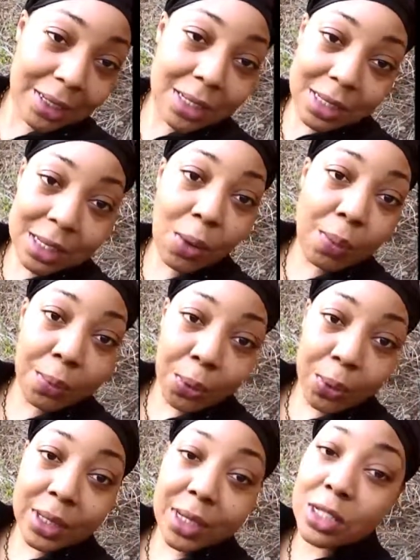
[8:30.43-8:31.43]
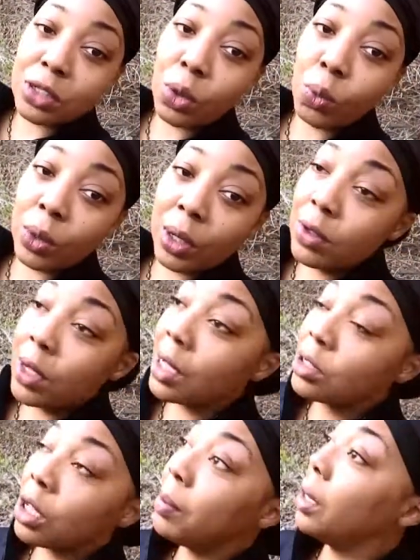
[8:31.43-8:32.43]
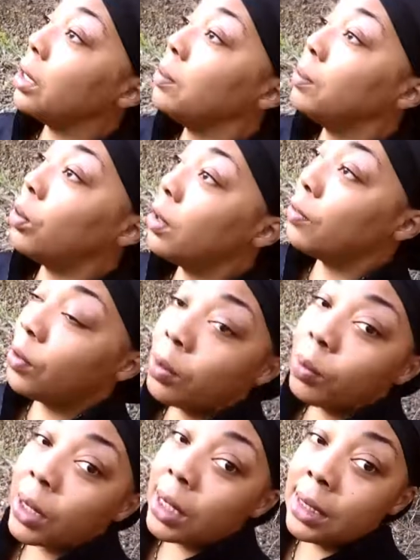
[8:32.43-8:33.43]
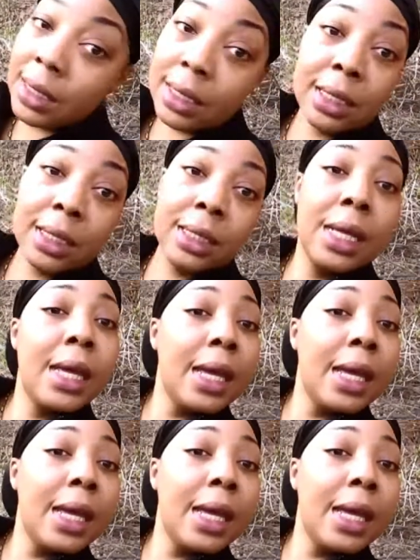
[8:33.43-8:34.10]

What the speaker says: This is how important it is. So whatever you got to talk about your boyfriend, what he did,